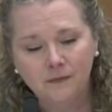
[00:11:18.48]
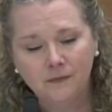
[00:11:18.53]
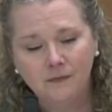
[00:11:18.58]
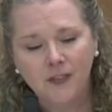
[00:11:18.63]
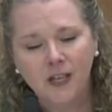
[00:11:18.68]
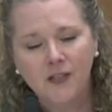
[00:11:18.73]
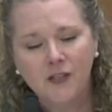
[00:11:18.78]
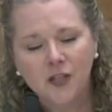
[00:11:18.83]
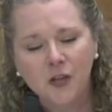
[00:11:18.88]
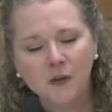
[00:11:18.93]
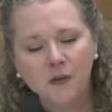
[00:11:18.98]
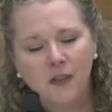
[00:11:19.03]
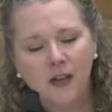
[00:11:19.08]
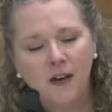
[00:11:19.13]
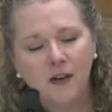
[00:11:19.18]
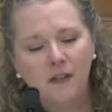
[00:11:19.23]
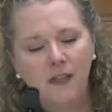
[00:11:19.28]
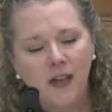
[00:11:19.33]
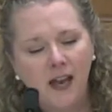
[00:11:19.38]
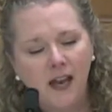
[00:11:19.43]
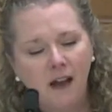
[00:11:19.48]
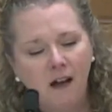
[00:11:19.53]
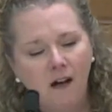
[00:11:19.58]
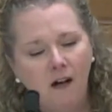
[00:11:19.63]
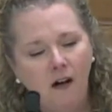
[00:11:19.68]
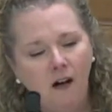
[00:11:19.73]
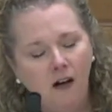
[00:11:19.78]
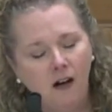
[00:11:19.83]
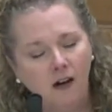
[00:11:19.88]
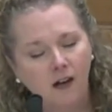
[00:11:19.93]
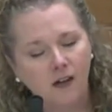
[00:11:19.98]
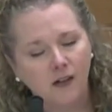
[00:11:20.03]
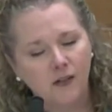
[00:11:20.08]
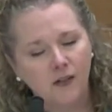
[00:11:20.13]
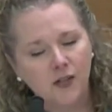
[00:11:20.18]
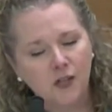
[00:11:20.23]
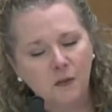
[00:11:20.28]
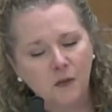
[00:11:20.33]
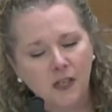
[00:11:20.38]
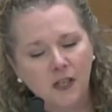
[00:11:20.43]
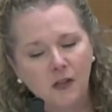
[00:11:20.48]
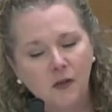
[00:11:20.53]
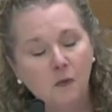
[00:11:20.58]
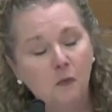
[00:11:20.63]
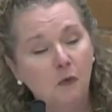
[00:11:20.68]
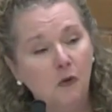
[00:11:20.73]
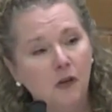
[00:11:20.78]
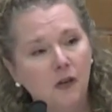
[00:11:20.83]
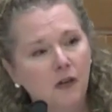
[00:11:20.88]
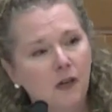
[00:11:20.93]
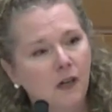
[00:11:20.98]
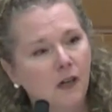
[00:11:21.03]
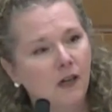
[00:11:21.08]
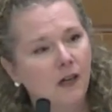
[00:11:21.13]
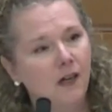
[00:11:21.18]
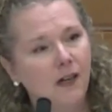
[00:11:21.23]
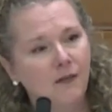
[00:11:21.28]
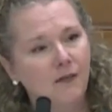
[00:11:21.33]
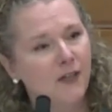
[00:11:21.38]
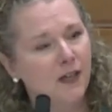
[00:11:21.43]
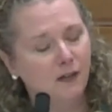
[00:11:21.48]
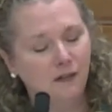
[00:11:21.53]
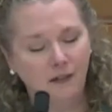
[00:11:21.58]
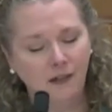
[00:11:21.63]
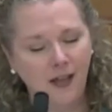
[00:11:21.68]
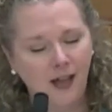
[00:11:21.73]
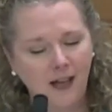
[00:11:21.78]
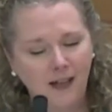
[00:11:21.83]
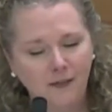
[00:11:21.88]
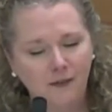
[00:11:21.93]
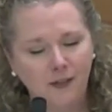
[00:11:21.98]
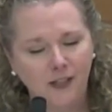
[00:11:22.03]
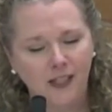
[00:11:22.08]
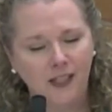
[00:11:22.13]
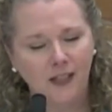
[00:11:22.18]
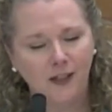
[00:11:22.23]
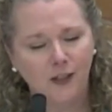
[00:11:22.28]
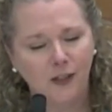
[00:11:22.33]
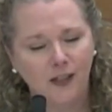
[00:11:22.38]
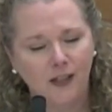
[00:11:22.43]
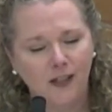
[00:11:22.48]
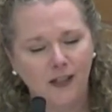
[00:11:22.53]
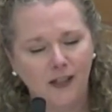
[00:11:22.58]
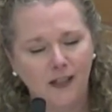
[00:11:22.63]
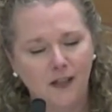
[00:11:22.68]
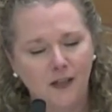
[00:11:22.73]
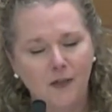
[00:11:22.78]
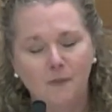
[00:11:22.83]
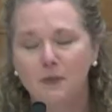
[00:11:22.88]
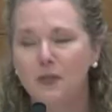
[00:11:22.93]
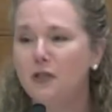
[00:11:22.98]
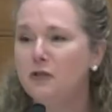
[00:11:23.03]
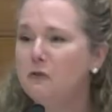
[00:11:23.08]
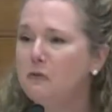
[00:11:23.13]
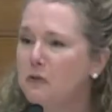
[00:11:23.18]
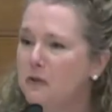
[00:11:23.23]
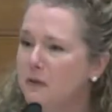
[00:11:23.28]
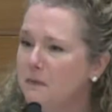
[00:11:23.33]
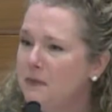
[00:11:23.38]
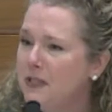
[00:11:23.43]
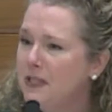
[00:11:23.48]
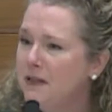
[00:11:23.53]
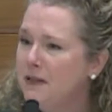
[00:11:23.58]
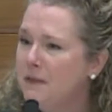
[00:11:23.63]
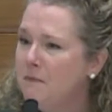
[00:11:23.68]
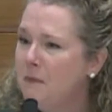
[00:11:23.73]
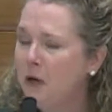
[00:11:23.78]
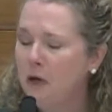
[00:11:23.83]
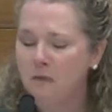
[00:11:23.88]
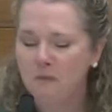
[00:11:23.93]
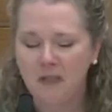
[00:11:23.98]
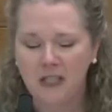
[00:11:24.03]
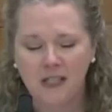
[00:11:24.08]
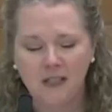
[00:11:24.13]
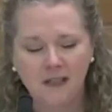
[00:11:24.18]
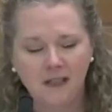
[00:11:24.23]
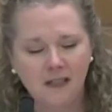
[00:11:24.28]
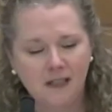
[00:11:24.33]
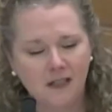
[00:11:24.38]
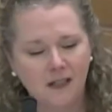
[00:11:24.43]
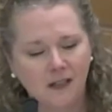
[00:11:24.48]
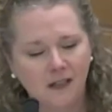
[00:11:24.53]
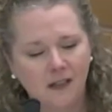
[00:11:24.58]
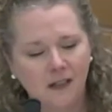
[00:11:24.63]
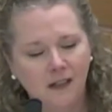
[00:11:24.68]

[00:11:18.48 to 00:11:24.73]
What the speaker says: And so there they are, doing the work of their livelihood, absorbed in the moment,